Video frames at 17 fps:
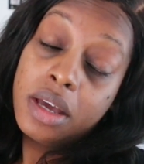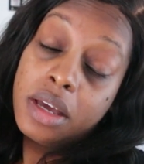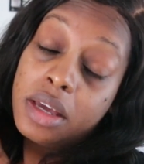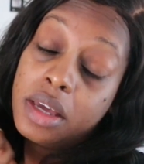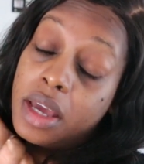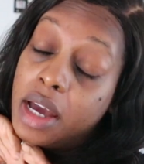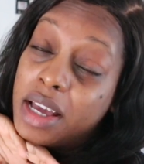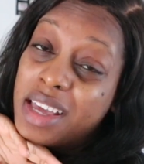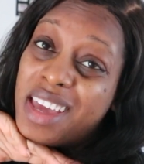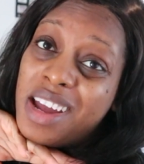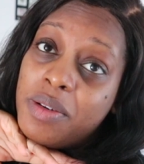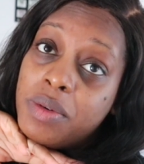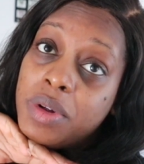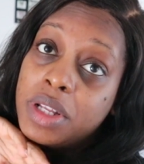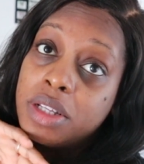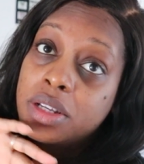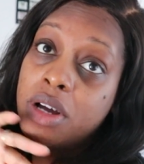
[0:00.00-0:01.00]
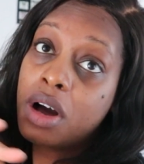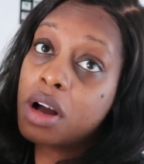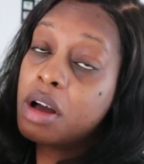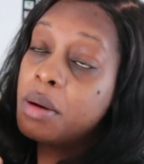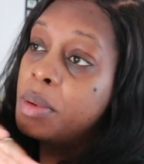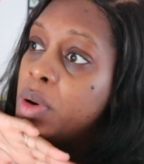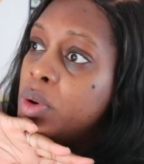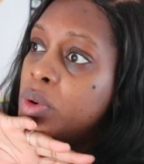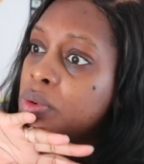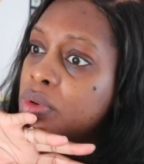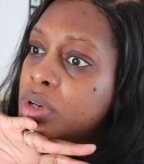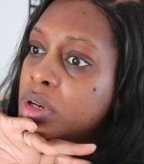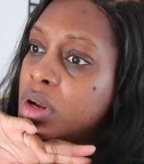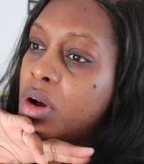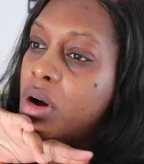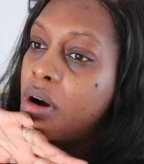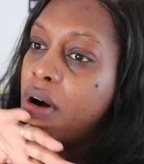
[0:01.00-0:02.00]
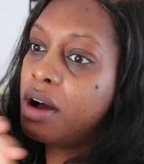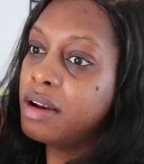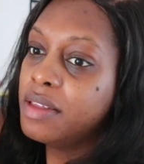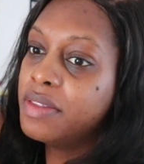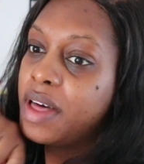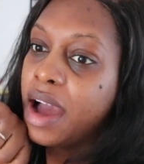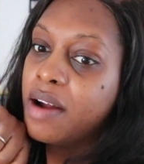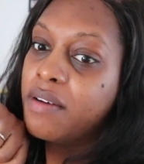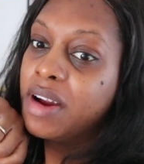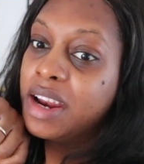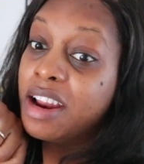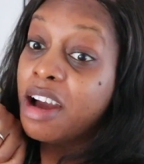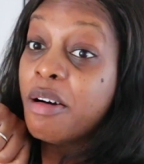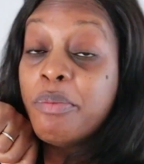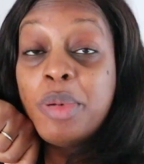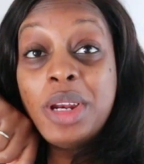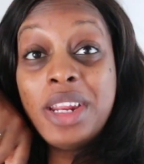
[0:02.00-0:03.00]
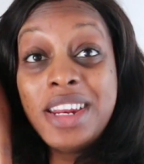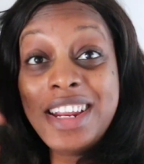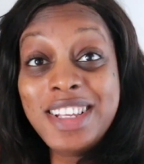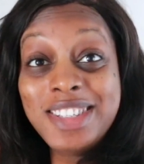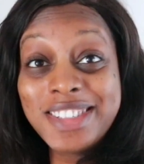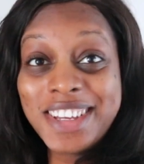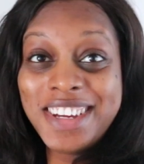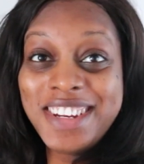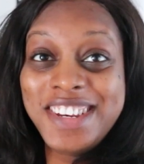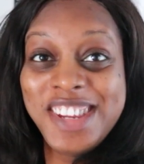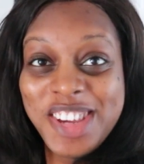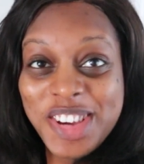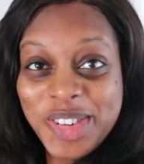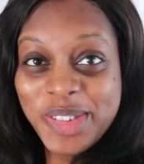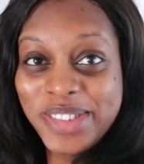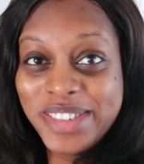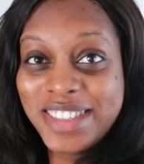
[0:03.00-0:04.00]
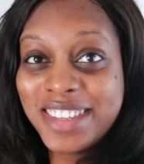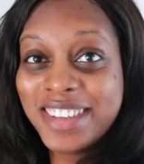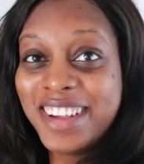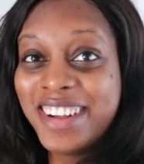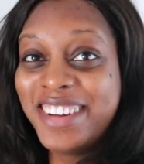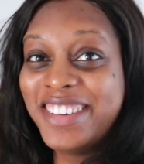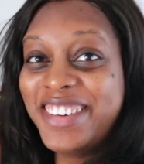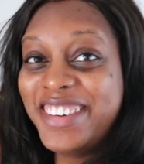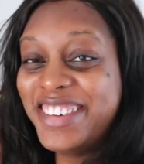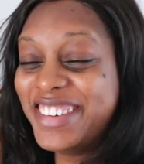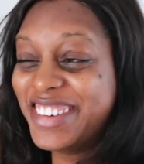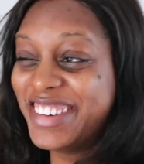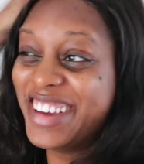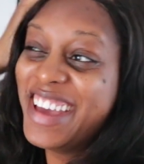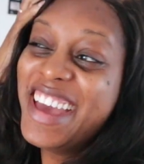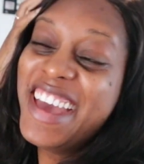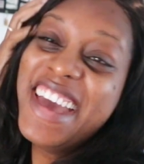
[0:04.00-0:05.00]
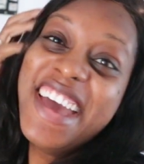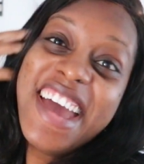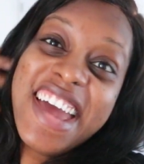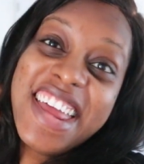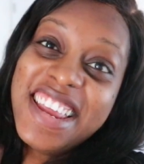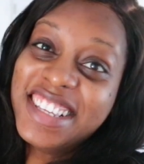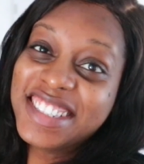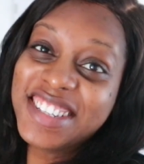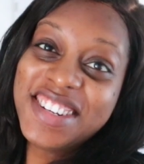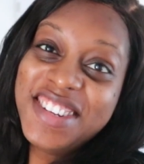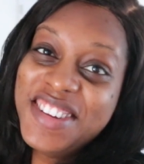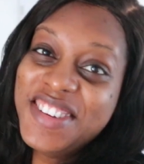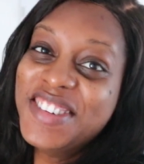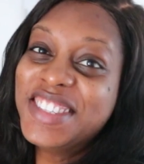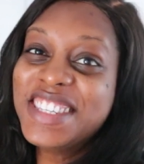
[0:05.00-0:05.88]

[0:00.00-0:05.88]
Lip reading: Yeah, I can't really talk about all of that right now, but it is good news. It is good news.